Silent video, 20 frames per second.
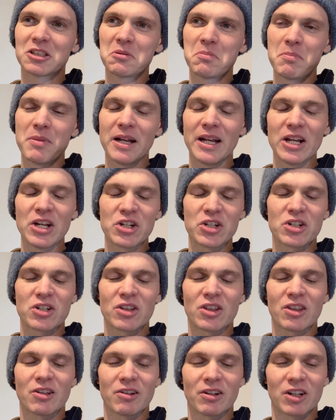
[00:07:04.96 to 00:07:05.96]
diminish
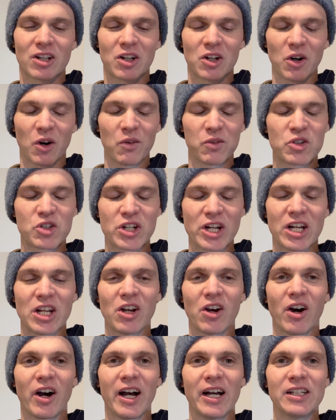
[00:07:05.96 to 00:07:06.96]
the Golf
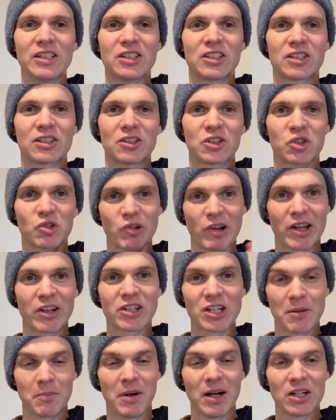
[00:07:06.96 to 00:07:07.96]
GTI's strengths
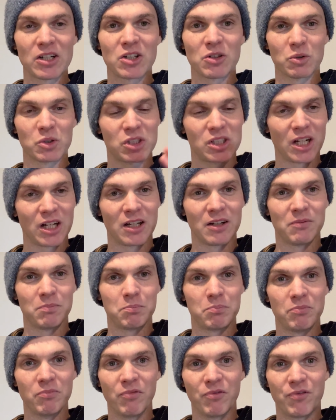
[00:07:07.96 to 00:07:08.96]
that much. It was still a
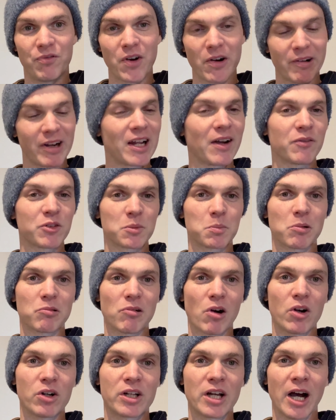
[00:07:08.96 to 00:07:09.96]
very comfortable
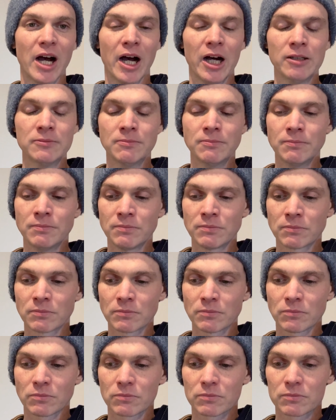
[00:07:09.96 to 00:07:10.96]
road car,
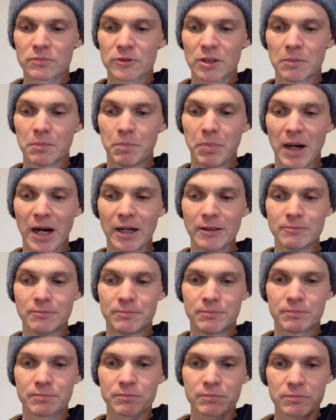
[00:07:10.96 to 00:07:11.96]

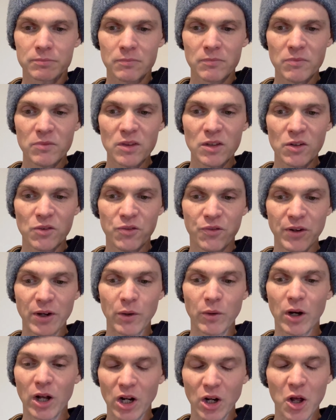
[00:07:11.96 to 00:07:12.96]
but
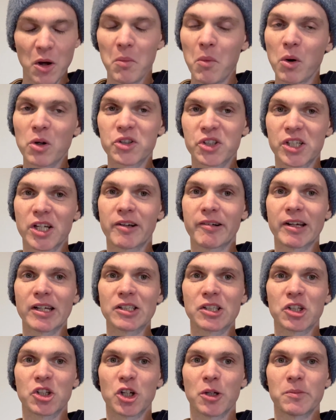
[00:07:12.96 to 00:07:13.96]
felt a lot more
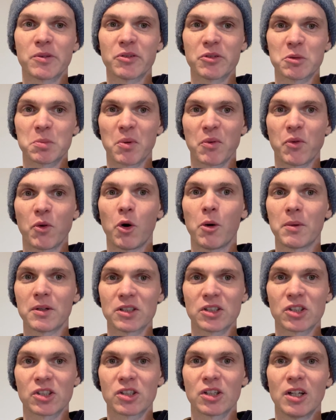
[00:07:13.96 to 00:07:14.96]
serious in terms of its
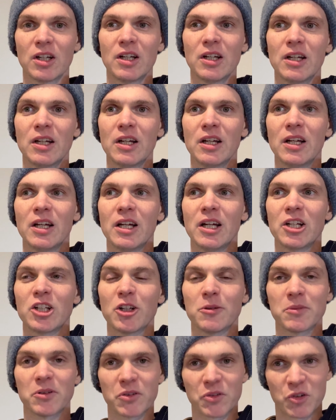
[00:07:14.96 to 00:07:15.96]
performance, in
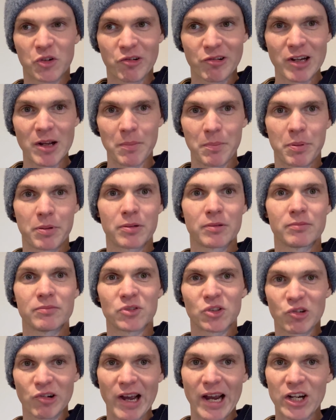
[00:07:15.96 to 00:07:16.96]
terms of its grip,
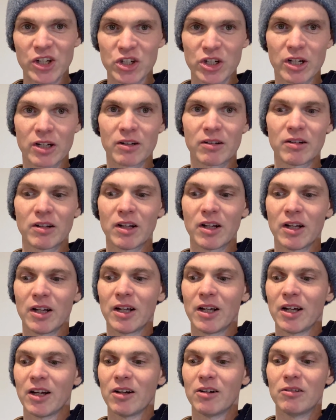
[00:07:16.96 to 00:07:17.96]
its traction.
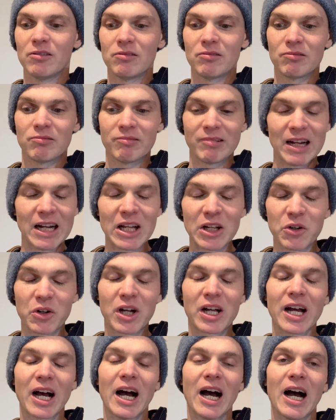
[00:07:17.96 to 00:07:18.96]
Really
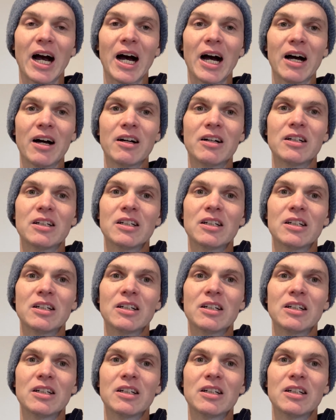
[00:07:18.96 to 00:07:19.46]
good car.